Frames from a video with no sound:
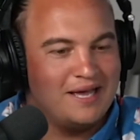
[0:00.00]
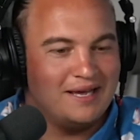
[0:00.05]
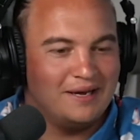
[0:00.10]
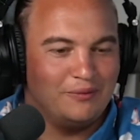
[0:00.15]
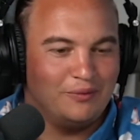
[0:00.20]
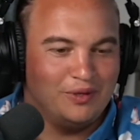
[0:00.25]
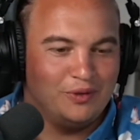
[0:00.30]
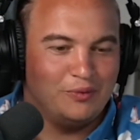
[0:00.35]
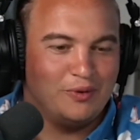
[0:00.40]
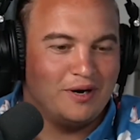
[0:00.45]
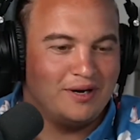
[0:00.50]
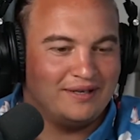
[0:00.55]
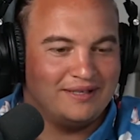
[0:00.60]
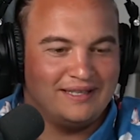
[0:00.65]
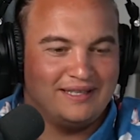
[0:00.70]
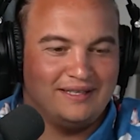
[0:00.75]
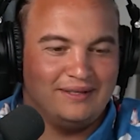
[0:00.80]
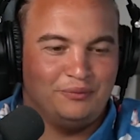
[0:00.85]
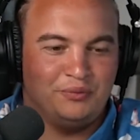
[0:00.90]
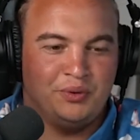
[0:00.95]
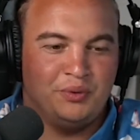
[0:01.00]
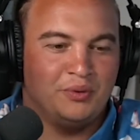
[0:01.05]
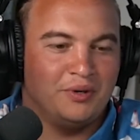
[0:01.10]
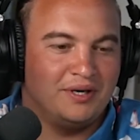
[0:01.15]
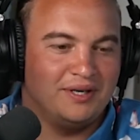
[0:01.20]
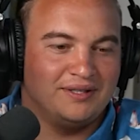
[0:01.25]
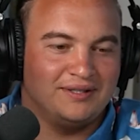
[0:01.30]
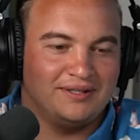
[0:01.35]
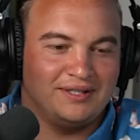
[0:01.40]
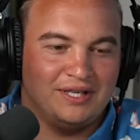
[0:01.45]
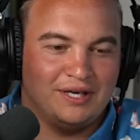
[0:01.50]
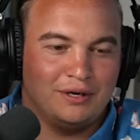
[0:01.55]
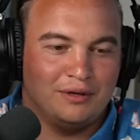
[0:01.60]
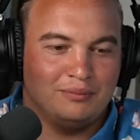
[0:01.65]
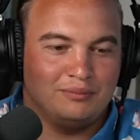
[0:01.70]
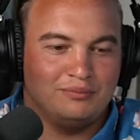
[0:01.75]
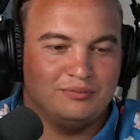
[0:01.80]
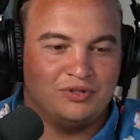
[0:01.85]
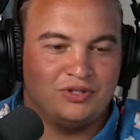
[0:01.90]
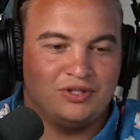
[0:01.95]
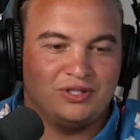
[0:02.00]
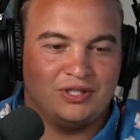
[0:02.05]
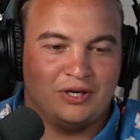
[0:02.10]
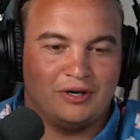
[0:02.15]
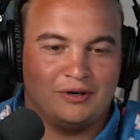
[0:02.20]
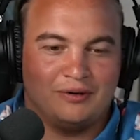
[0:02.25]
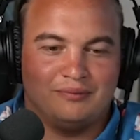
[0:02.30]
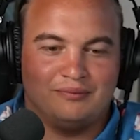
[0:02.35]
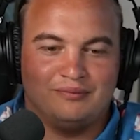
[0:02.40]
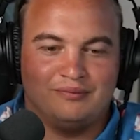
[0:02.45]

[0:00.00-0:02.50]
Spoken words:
We want to start